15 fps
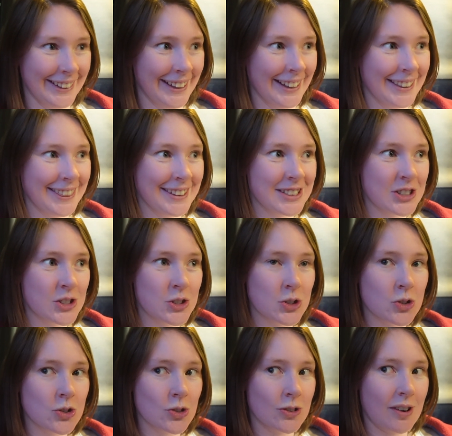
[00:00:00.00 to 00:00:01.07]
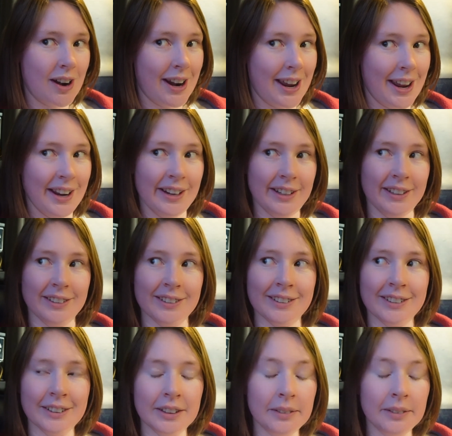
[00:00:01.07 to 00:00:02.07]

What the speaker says: on the train.